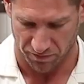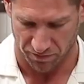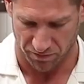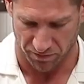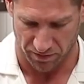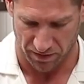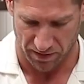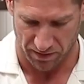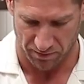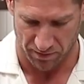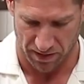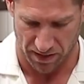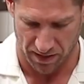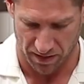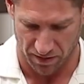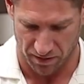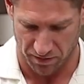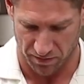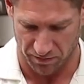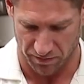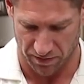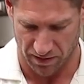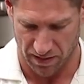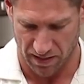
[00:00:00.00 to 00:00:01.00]
flip that
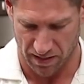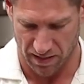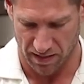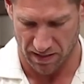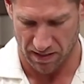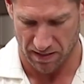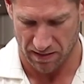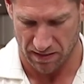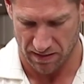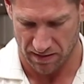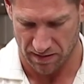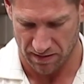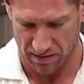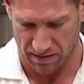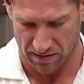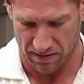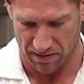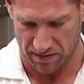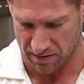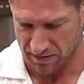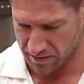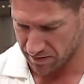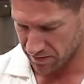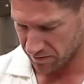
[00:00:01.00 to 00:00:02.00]
over there.
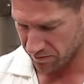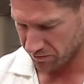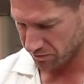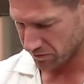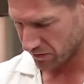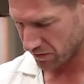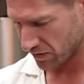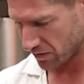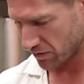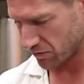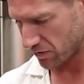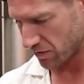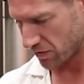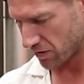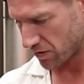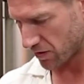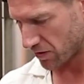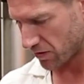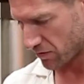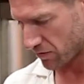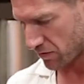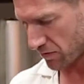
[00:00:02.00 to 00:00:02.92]
There we go.